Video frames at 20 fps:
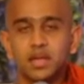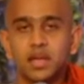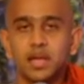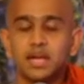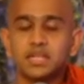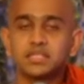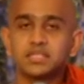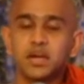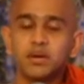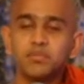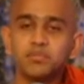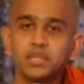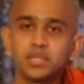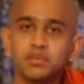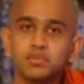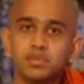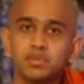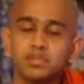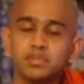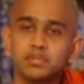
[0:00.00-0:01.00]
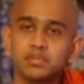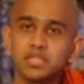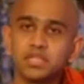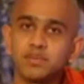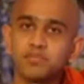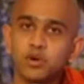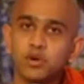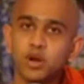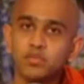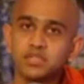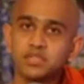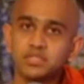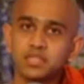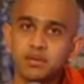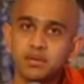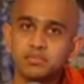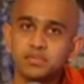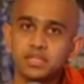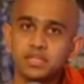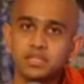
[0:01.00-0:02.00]
And some people, they promise
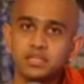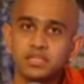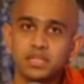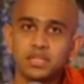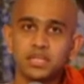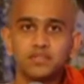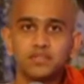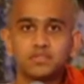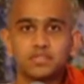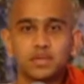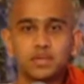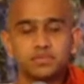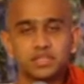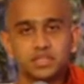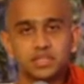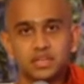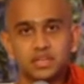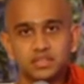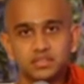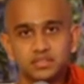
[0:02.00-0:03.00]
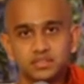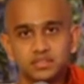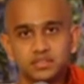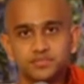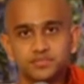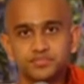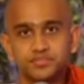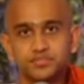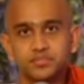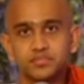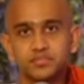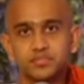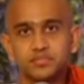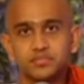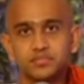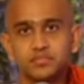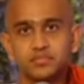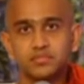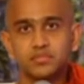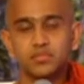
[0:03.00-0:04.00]
something, they give something else.
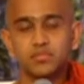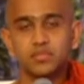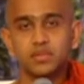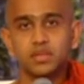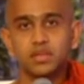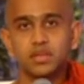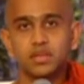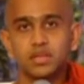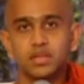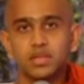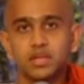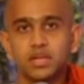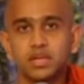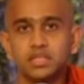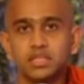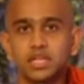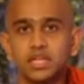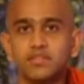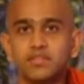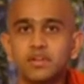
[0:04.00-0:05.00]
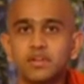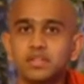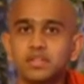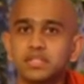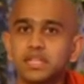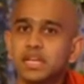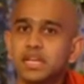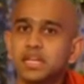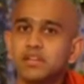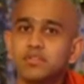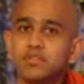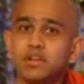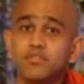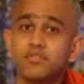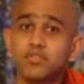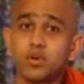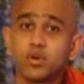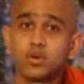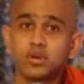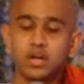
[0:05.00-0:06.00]
They live a
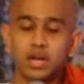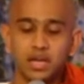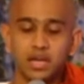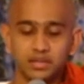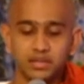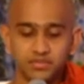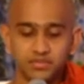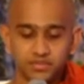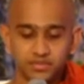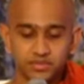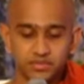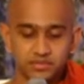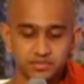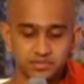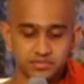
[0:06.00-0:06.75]
fraud life.